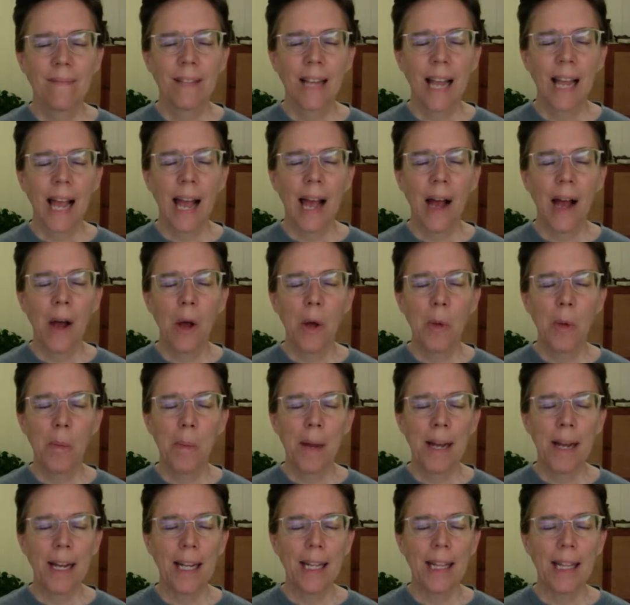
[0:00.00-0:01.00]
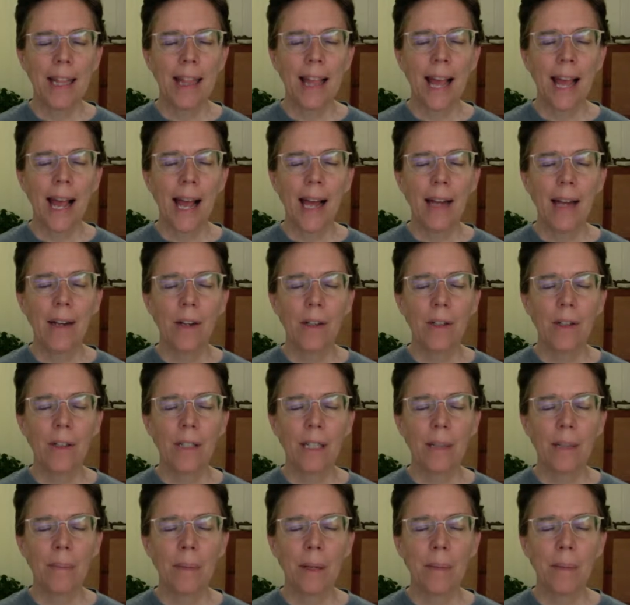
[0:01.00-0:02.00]
How might that
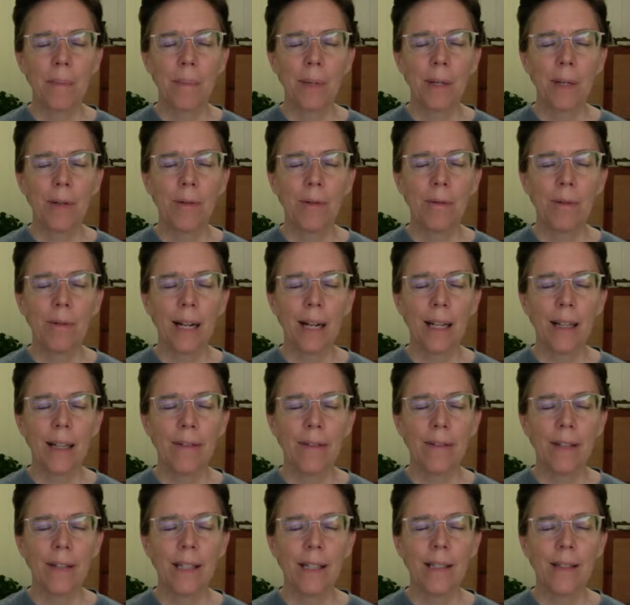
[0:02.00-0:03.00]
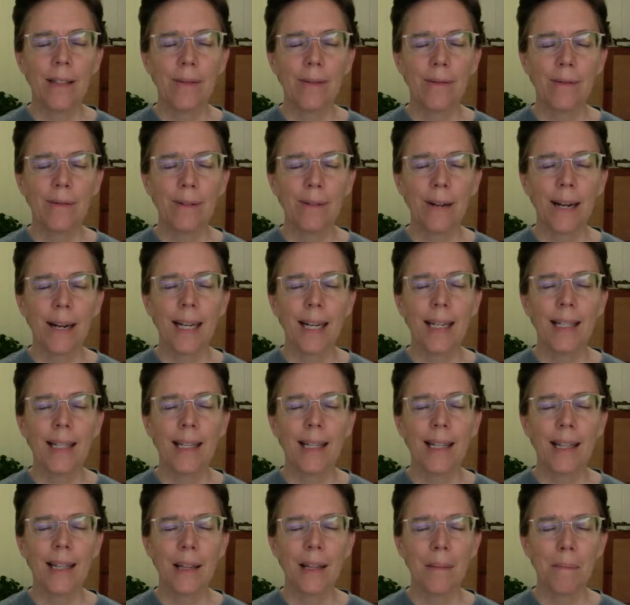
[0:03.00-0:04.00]
agreement be relevant right
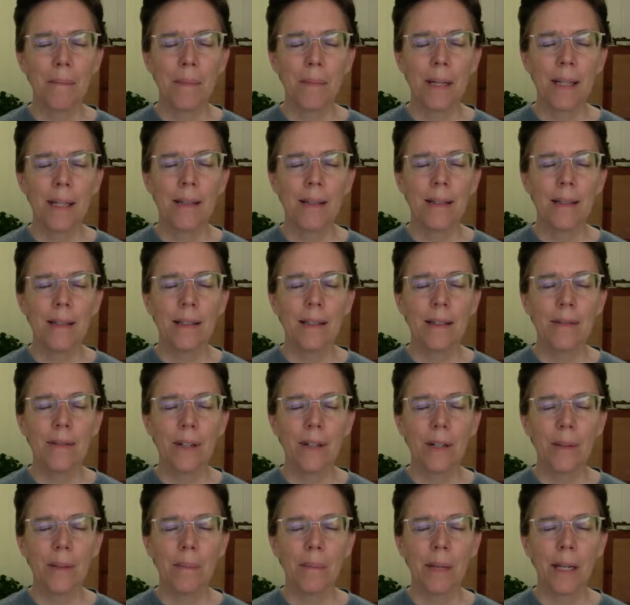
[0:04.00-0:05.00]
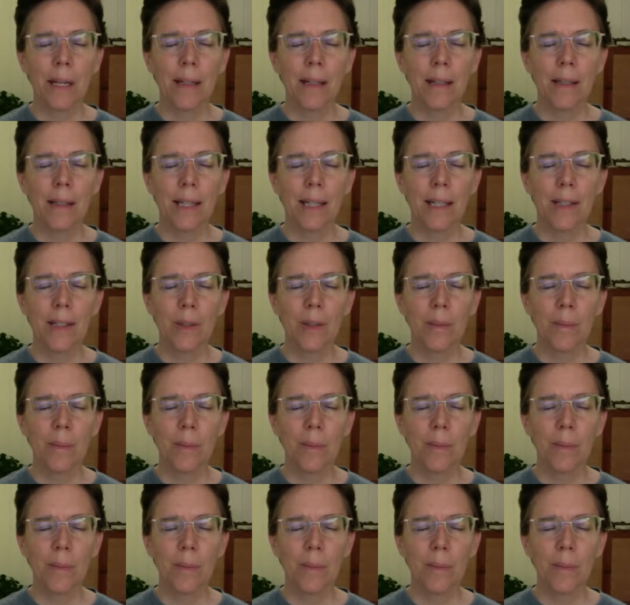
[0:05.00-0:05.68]
in the midst of our meditation